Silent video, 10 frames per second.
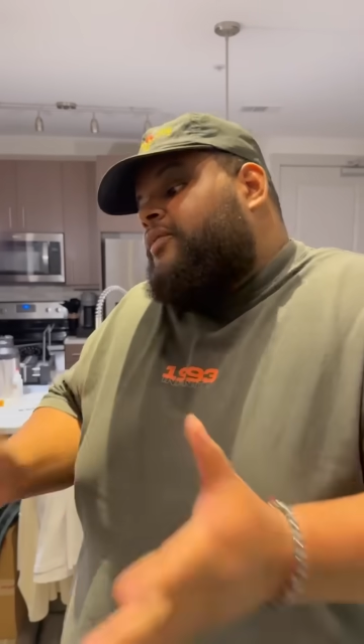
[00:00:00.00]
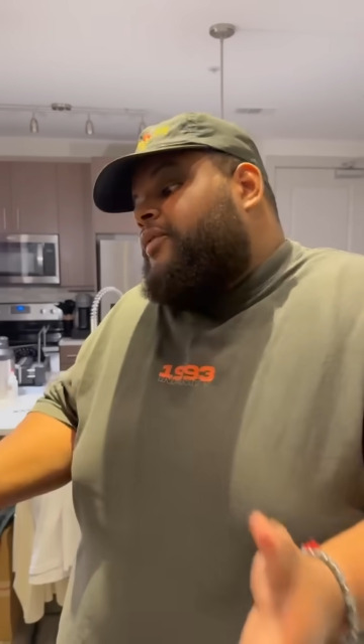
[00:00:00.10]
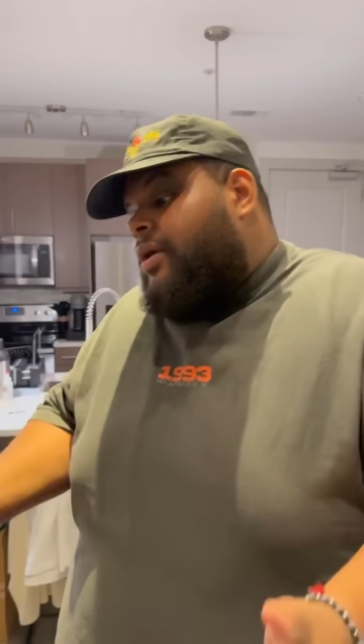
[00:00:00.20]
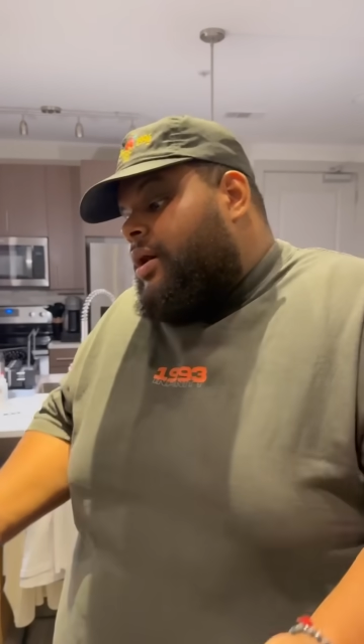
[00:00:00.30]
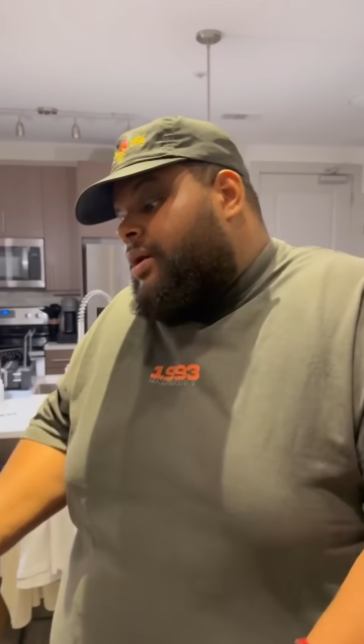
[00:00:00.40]

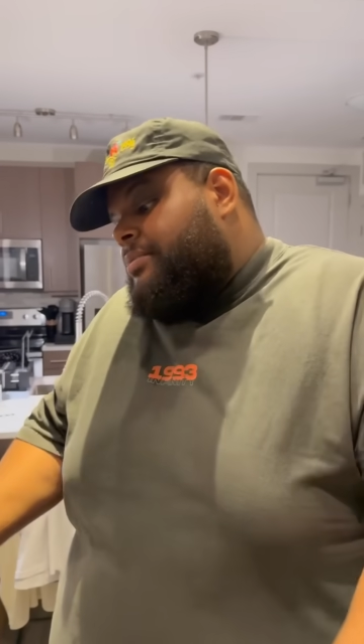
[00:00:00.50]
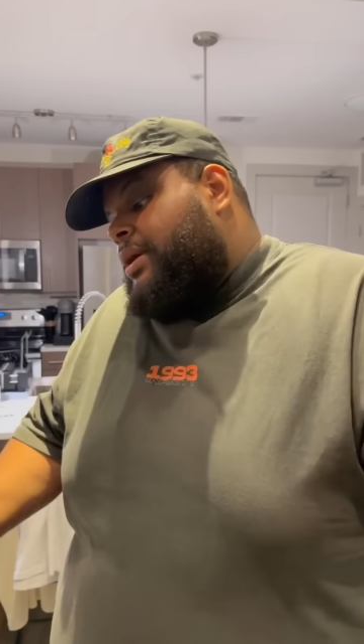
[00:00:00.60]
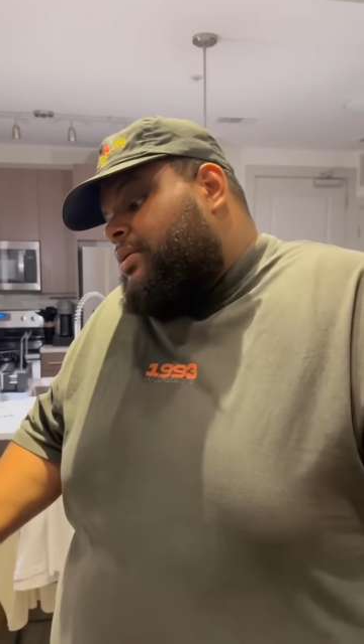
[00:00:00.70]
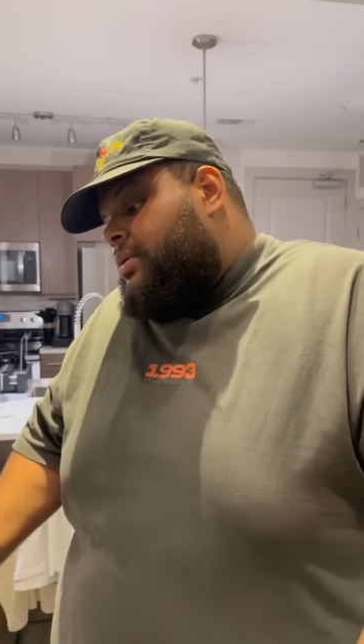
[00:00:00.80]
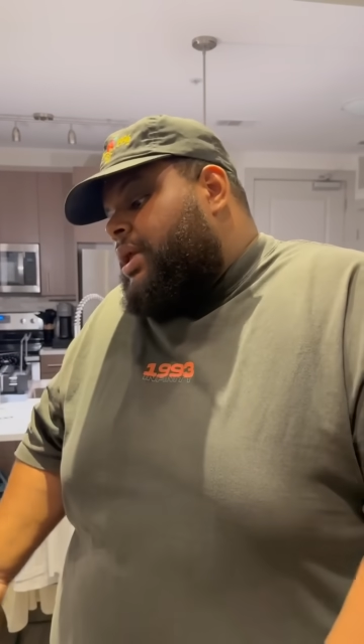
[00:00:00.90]
far, I'm
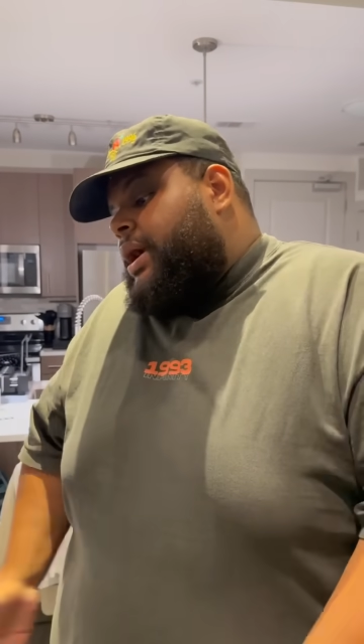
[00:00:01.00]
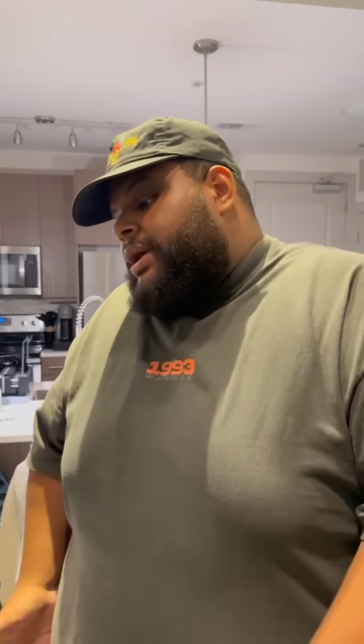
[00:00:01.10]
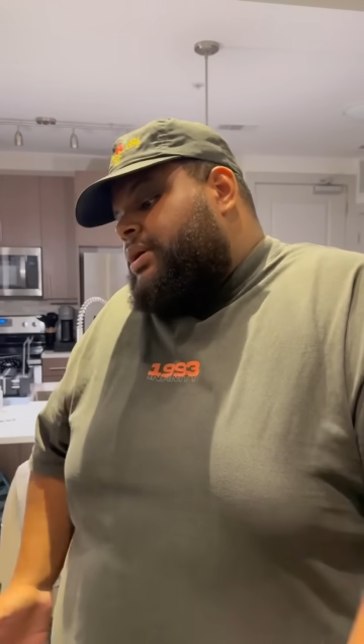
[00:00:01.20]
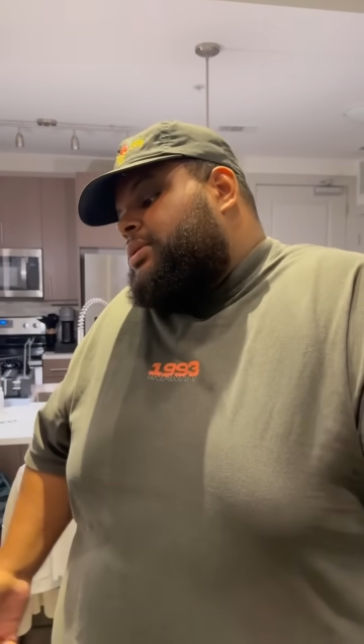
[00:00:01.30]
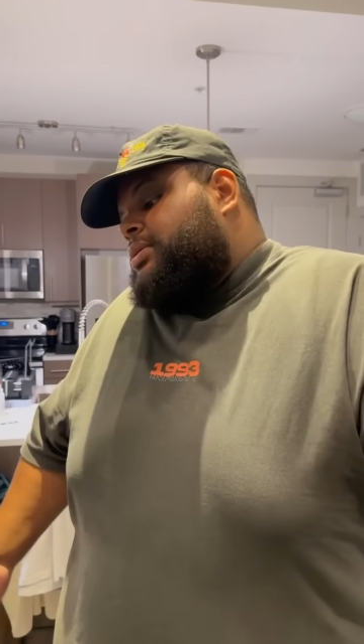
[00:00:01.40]
not gonna
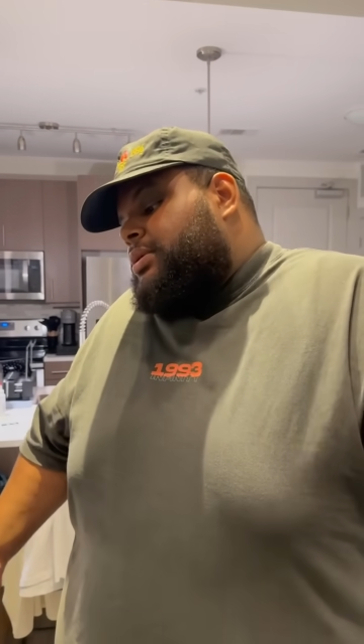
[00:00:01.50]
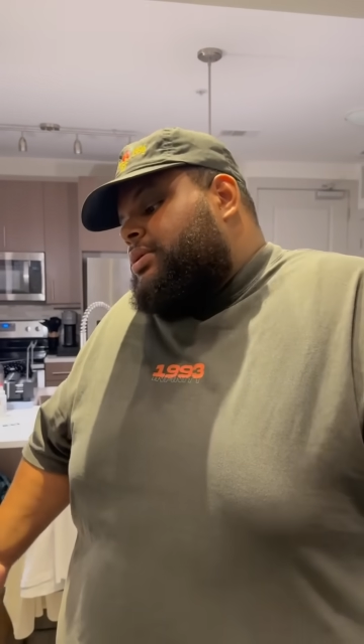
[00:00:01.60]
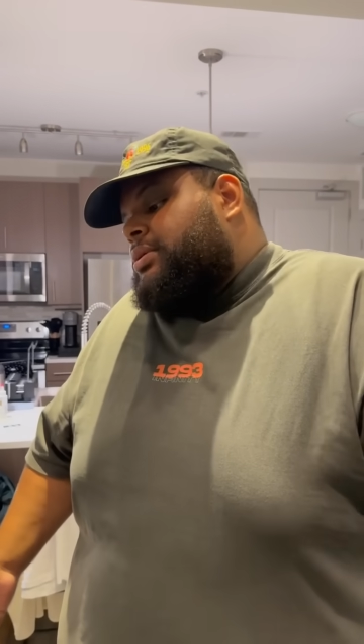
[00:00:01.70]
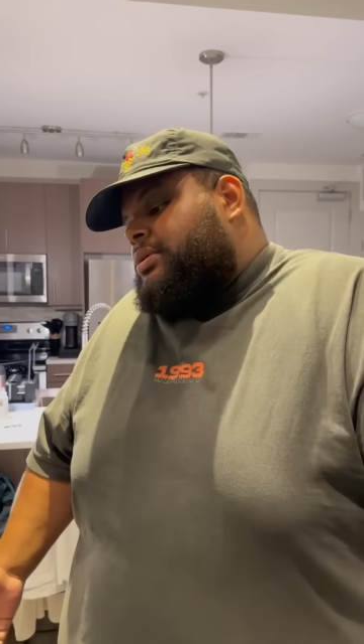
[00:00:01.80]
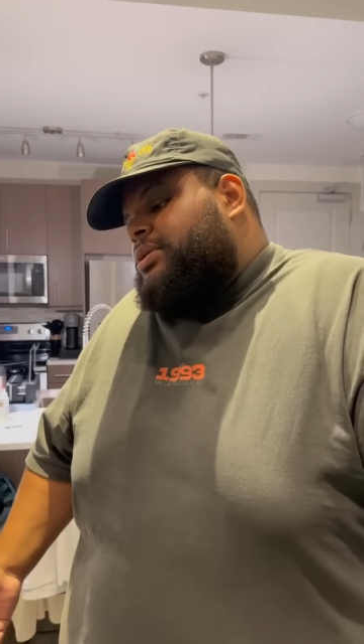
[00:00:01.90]
lie,
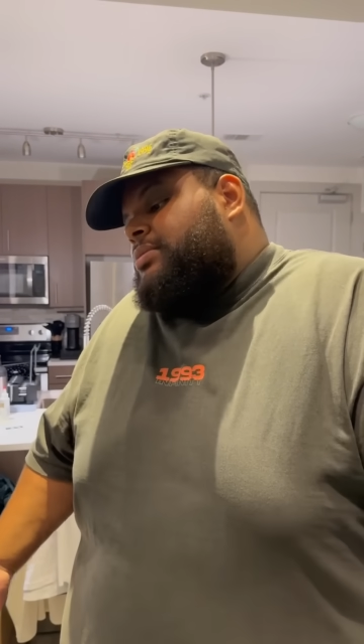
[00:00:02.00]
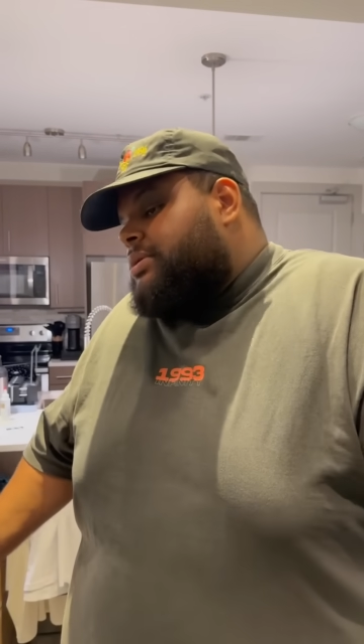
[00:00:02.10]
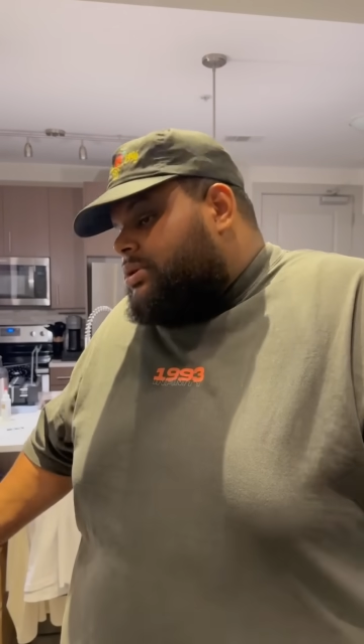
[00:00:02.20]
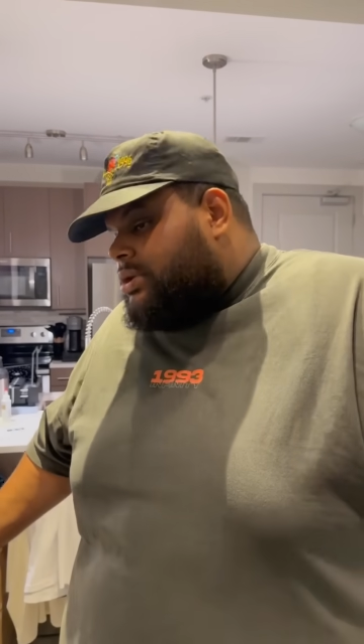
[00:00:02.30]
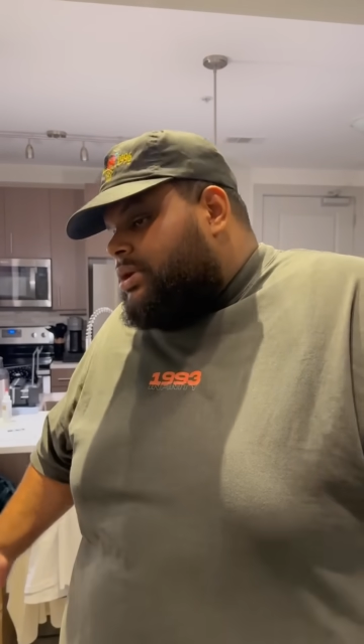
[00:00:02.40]
he
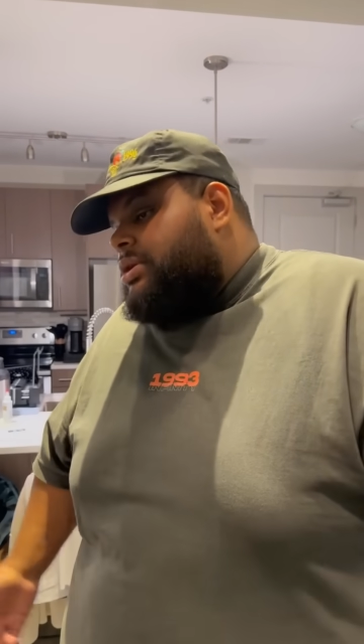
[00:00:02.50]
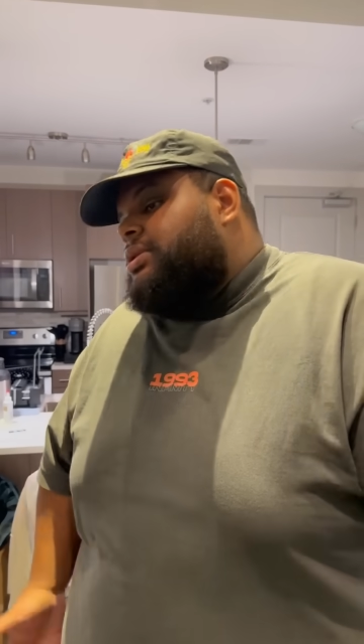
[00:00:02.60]
seems legit.